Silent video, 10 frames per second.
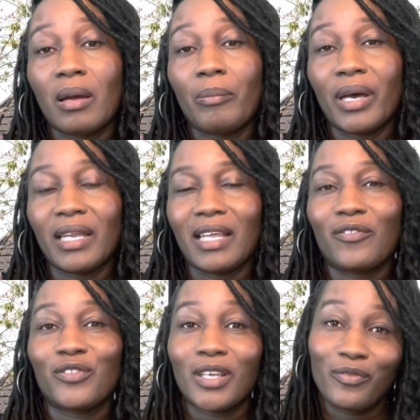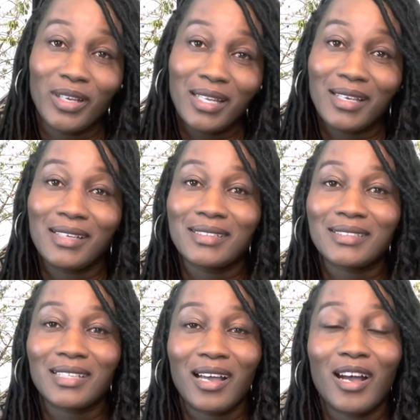but if, if it is,
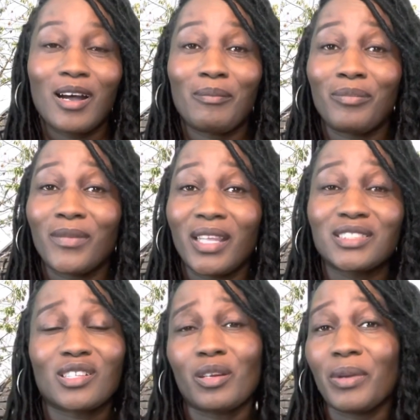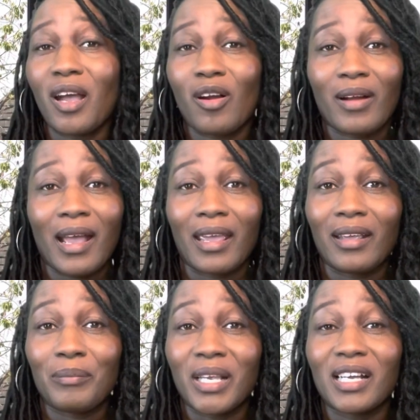um, it's going to be all right.
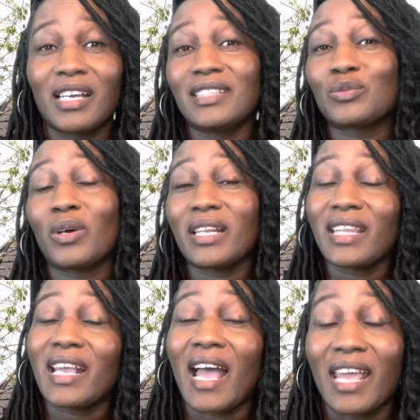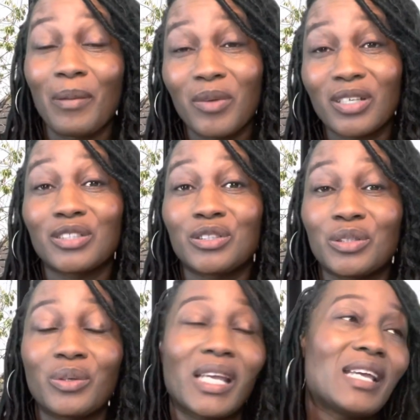Because one thing I am going to
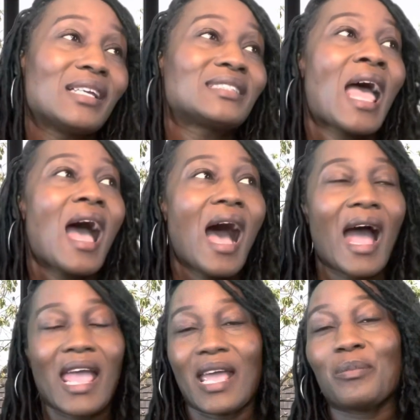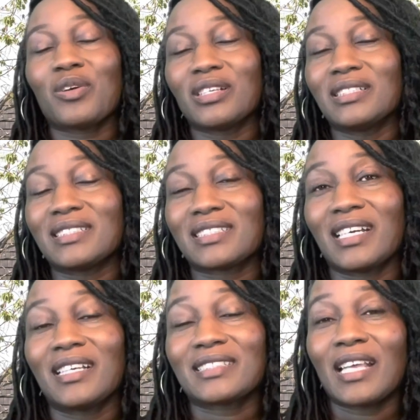do is I am going to
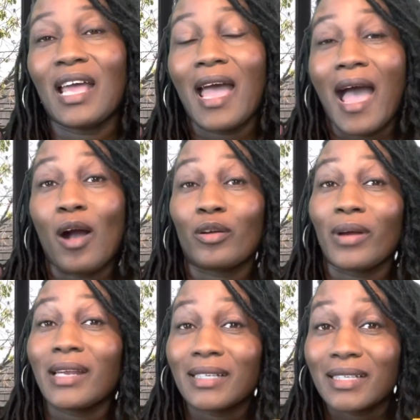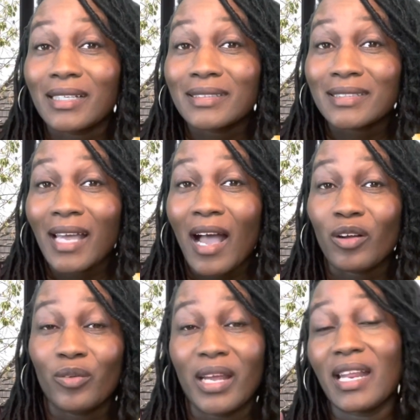discuss how great it is, how
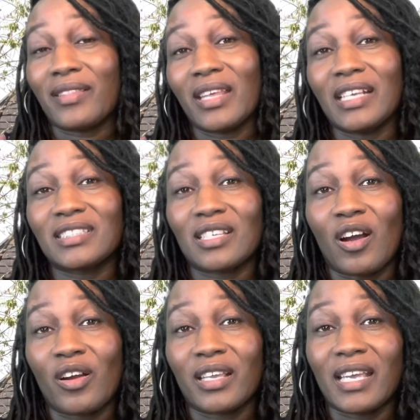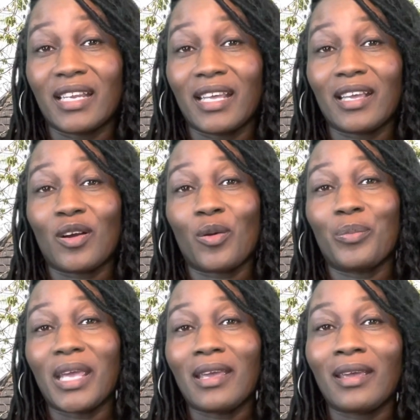great the things are getting or
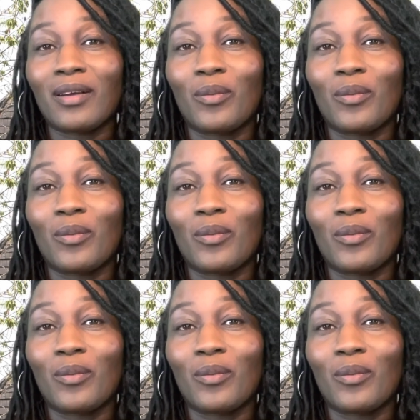being or